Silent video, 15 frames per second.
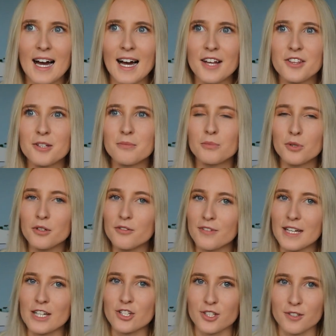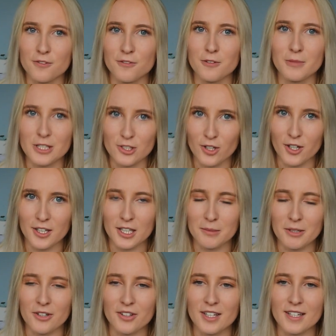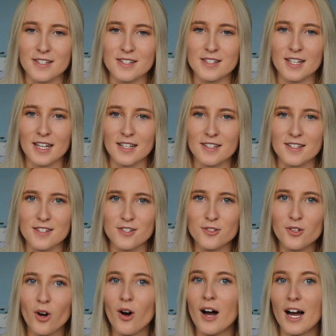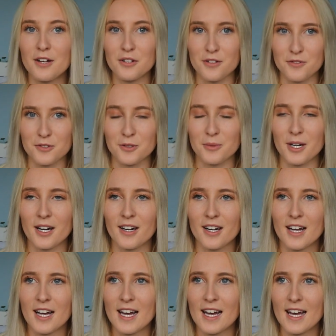And the motivation for me talking about this is not out of nowhere.